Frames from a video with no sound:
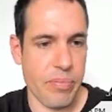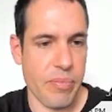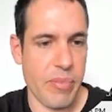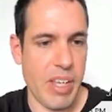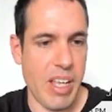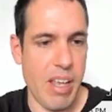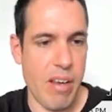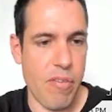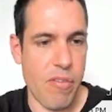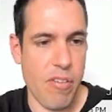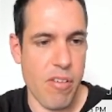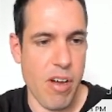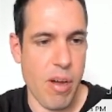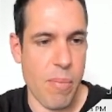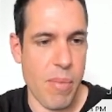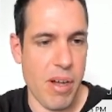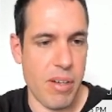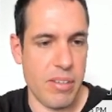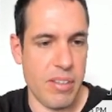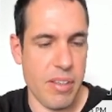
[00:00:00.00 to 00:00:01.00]
info
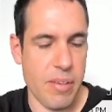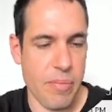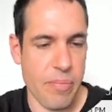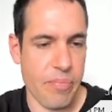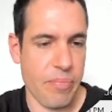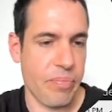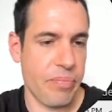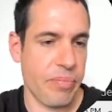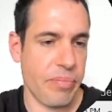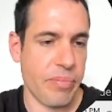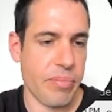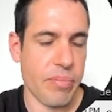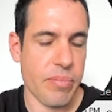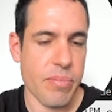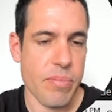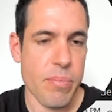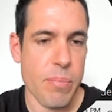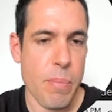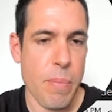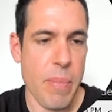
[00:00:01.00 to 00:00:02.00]
about
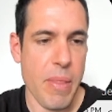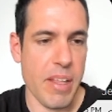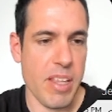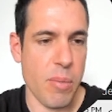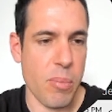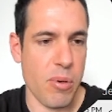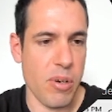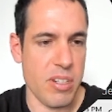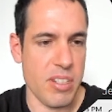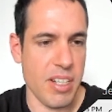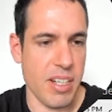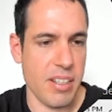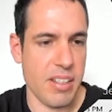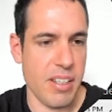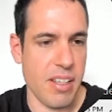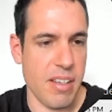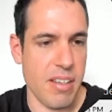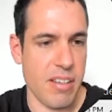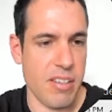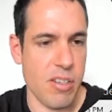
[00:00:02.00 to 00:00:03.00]
the project.
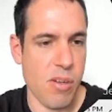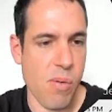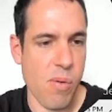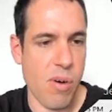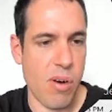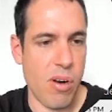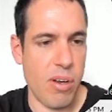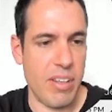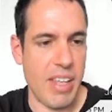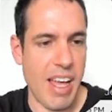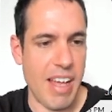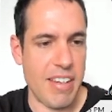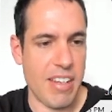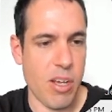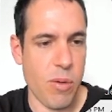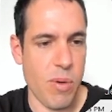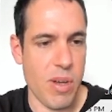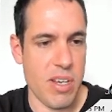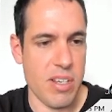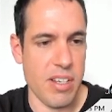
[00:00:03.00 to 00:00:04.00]
So Claude has a
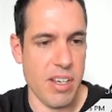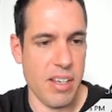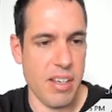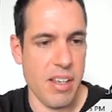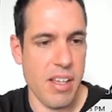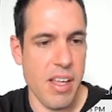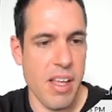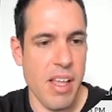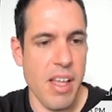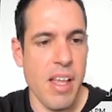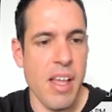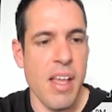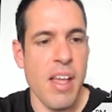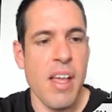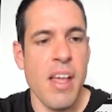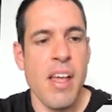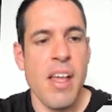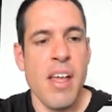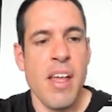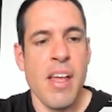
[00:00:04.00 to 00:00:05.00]
question.
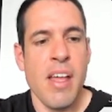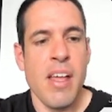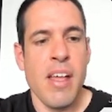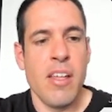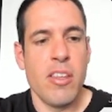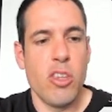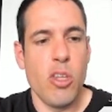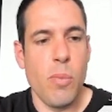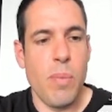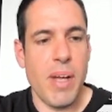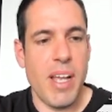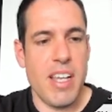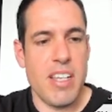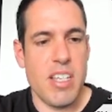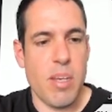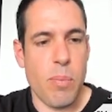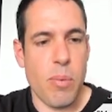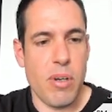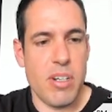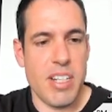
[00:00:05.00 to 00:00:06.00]
To begin the
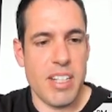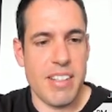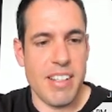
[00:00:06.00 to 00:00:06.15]
project